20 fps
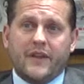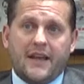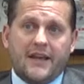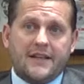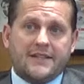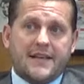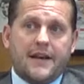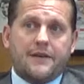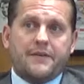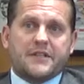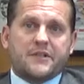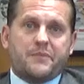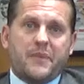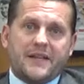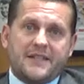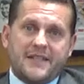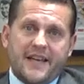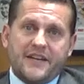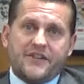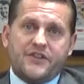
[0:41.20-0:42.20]
It's our
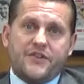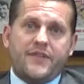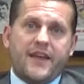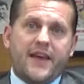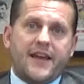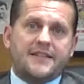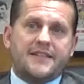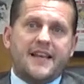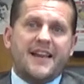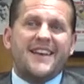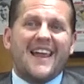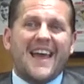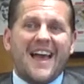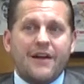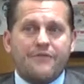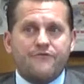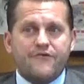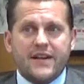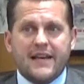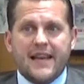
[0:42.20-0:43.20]
expectation they attend
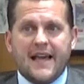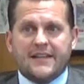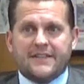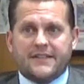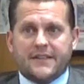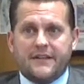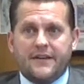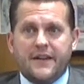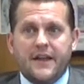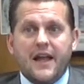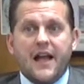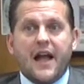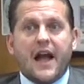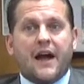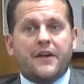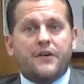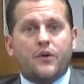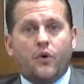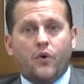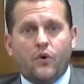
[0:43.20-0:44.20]
every lesson
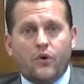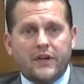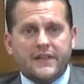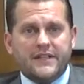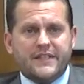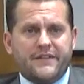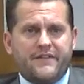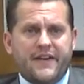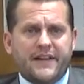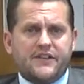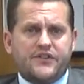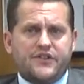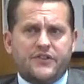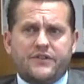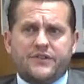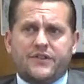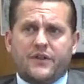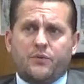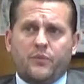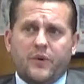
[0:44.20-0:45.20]
and all
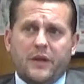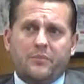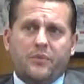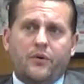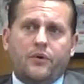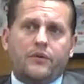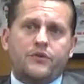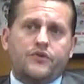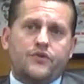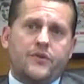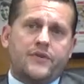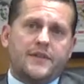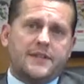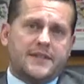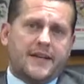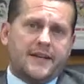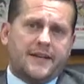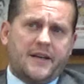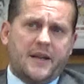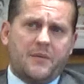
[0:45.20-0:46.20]
interventions that we put during
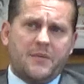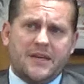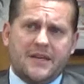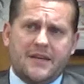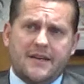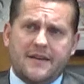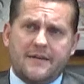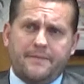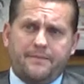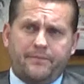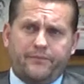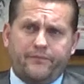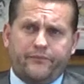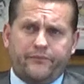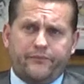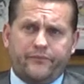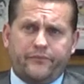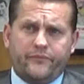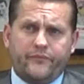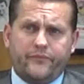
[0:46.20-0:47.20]
this academic year.
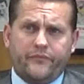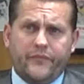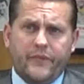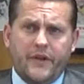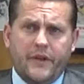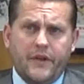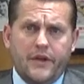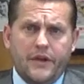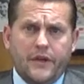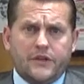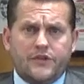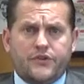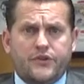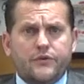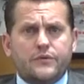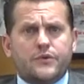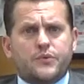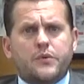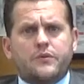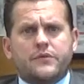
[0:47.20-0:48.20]

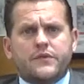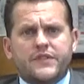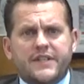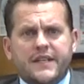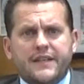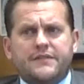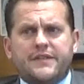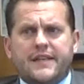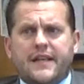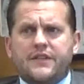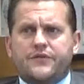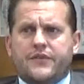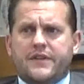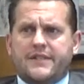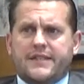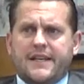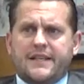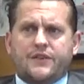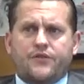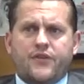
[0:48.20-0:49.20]
Students will receive
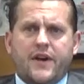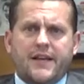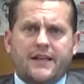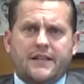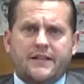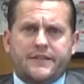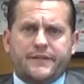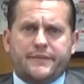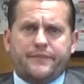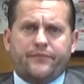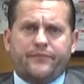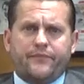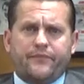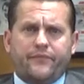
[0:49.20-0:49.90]
centre-assessed grades.